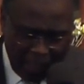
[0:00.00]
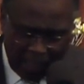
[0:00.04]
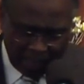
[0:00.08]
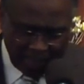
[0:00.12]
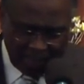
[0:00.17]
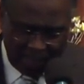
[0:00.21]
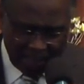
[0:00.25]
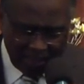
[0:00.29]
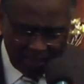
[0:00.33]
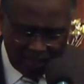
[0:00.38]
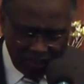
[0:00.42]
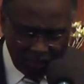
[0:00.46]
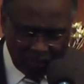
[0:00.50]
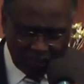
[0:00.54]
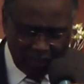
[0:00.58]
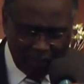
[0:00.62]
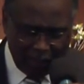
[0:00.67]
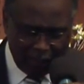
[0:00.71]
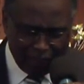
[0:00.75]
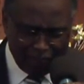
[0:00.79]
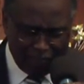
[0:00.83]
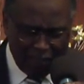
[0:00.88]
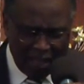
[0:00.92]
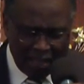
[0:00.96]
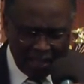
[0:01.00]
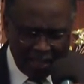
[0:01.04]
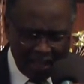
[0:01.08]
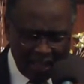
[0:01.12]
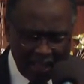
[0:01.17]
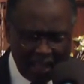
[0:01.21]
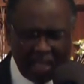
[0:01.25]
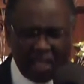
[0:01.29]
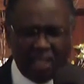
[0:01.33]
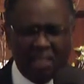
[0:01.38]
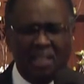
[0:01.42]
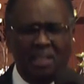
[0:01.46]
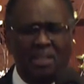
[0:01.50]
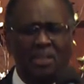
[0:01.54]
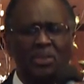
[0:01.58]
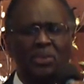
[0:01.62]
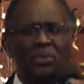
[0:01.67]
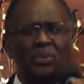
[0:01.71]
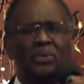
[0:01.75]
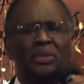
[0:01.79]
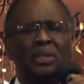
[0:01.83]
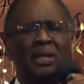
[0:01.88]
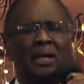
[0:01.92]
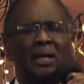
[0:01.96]
Hallelujah.
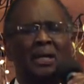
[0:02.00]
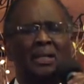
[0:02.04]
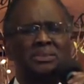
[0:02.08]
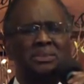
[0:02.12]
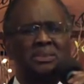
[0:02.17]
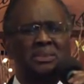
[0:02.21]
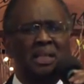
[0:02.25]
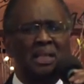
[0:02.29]
Hallelujah.